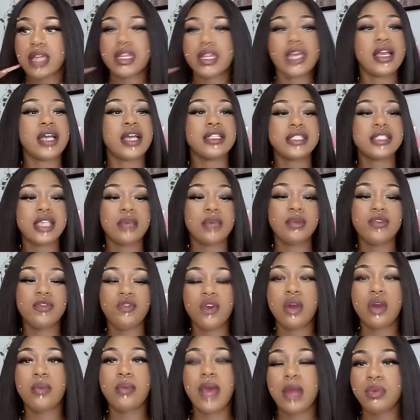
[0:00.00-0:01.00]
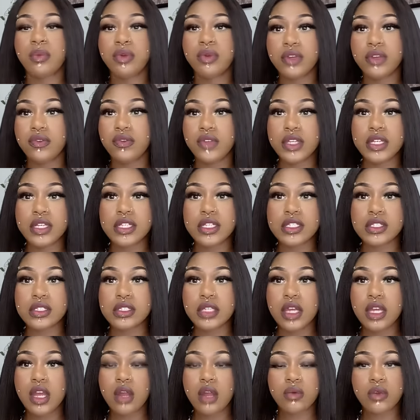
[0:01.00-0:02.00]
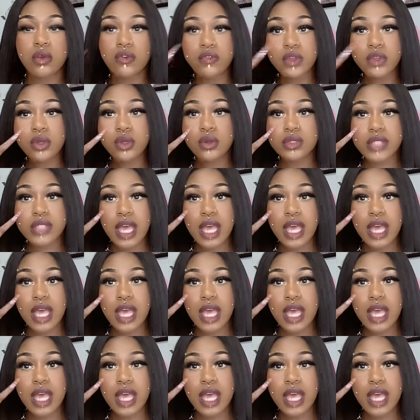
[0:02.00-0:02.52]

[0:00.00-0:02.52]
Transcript: like I said before in my previous reviews,